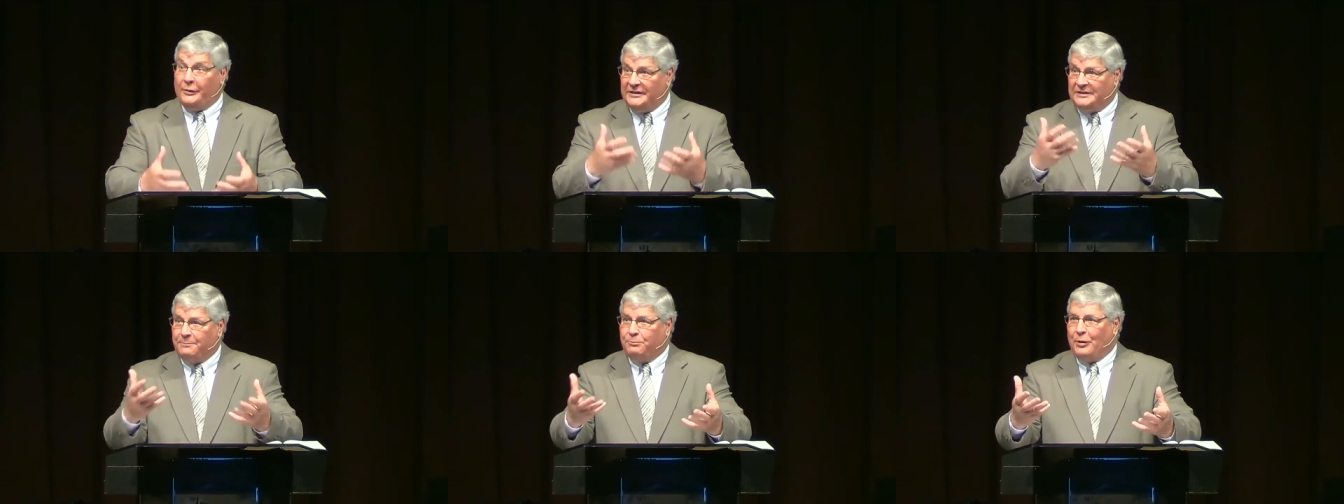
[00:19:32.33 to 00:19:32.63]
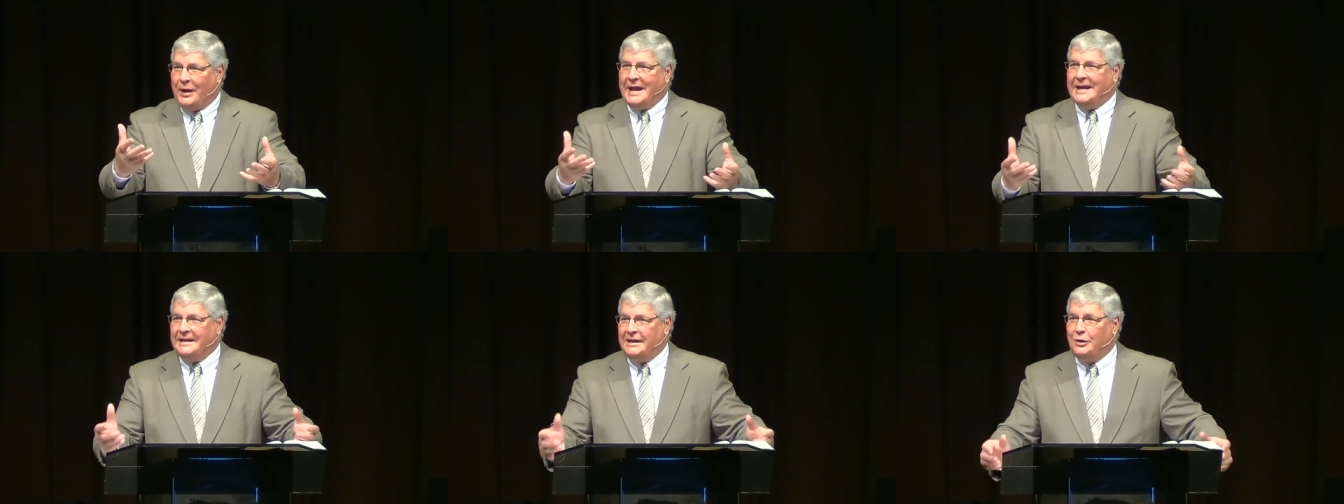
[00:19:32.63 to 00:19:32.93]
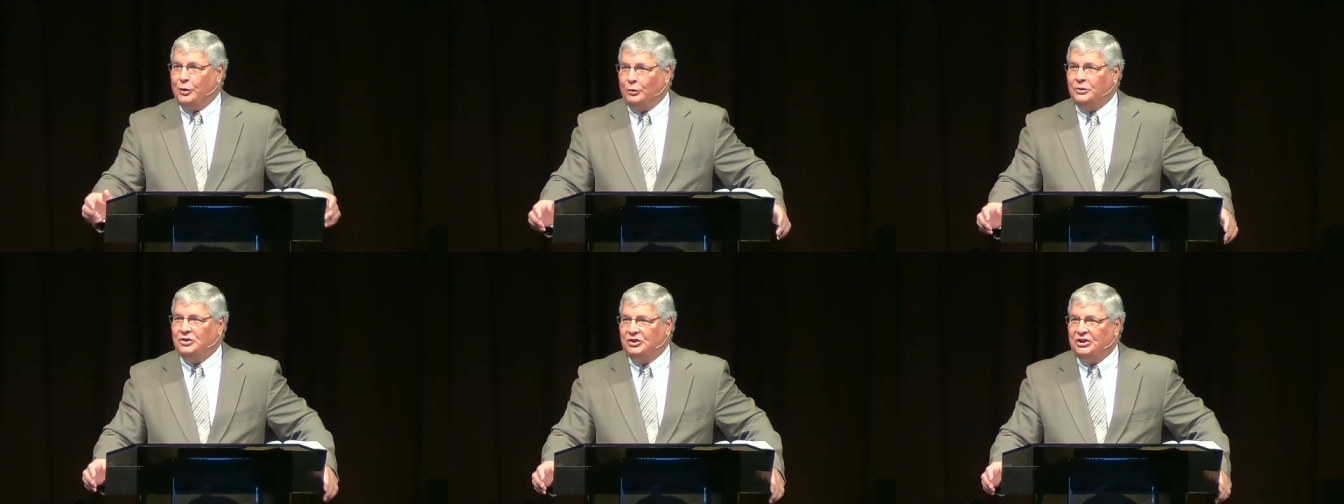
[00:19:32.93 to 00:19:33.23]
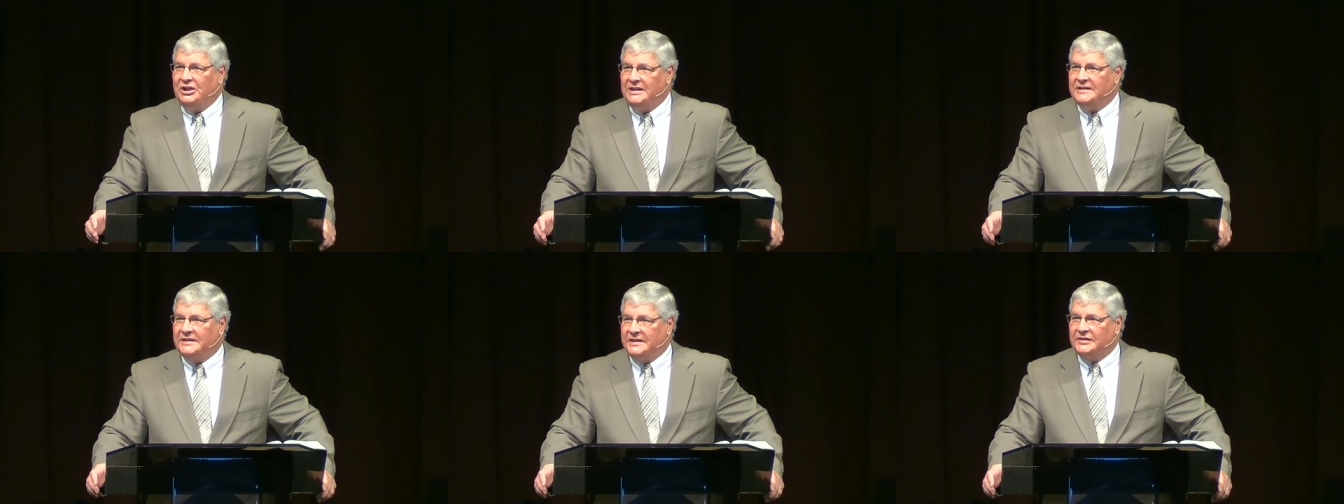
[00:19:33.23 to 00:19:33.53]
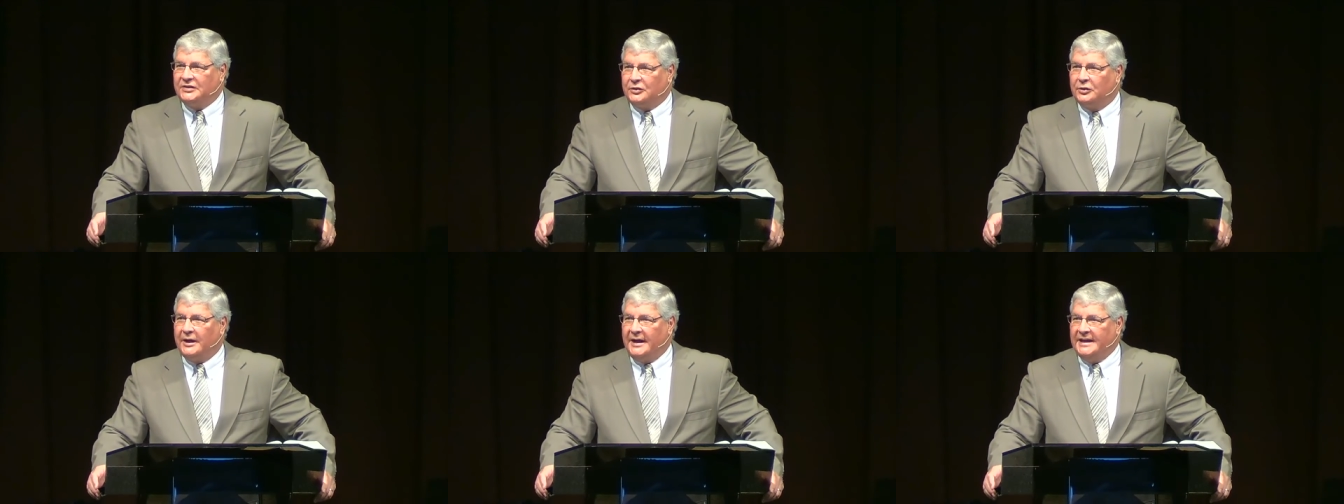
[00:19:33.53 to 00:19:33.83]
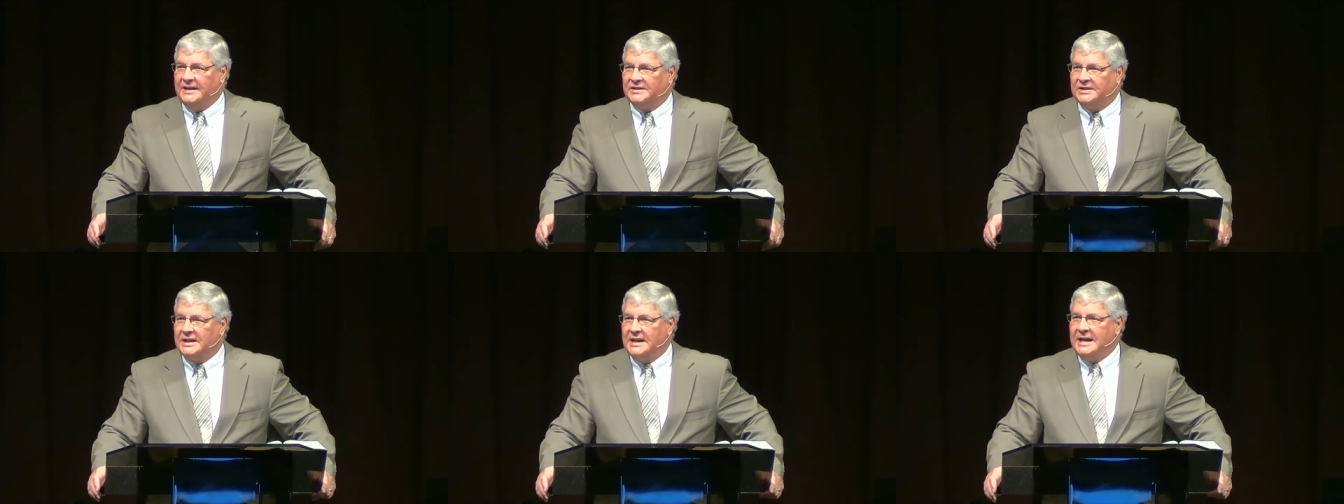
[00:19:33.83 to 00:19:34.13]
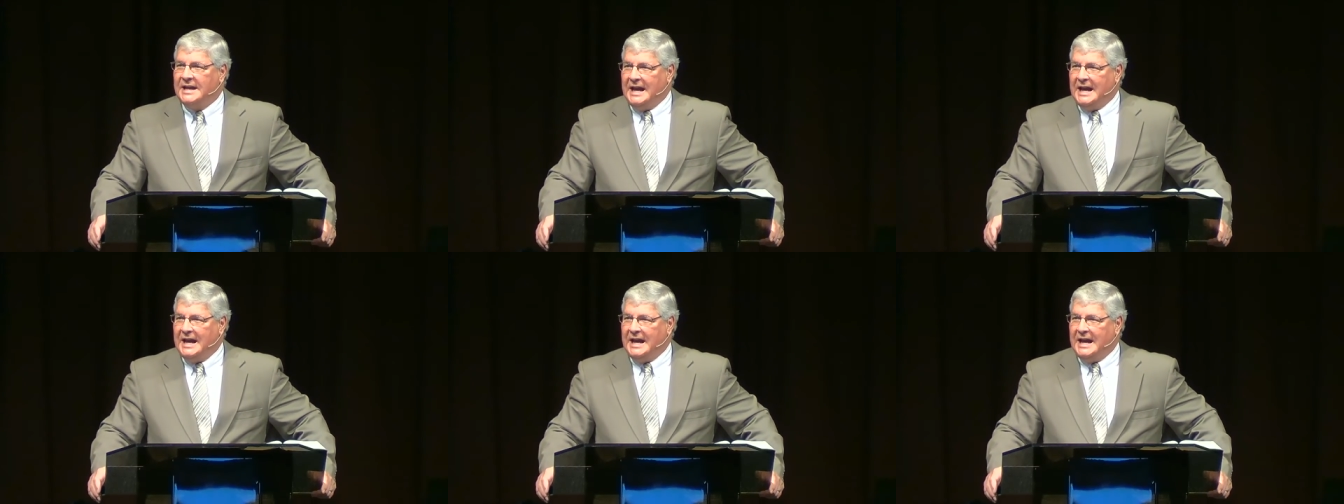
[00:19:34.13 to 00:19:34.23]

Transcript: it's bragging on Jesus Christ.